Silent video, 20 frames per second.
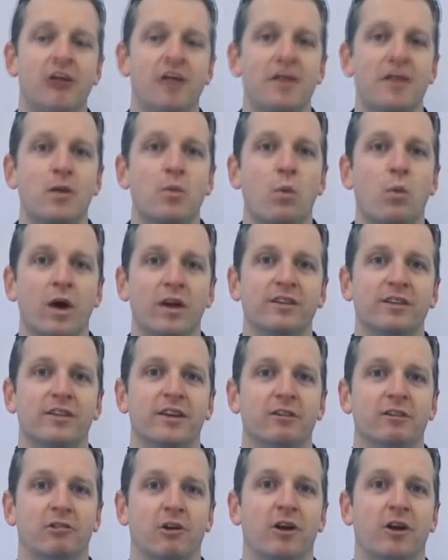And then once
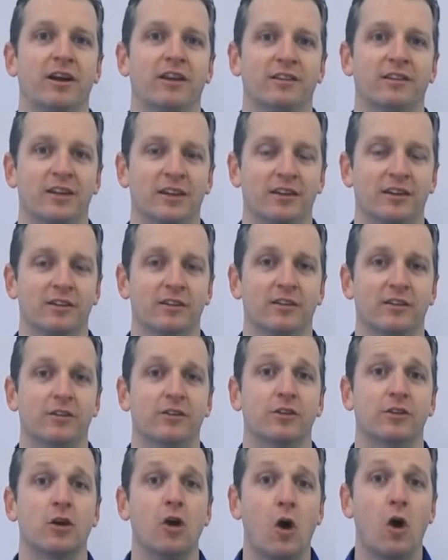they're writing
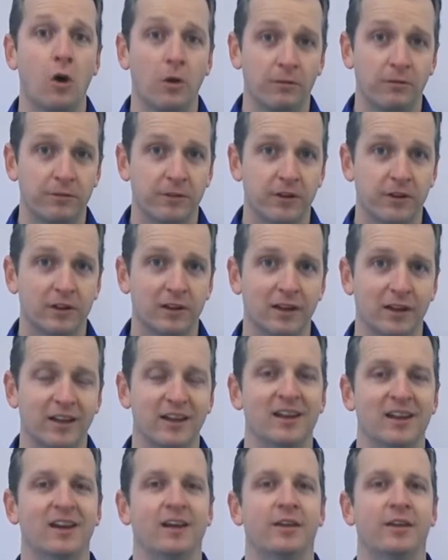sentences confidently,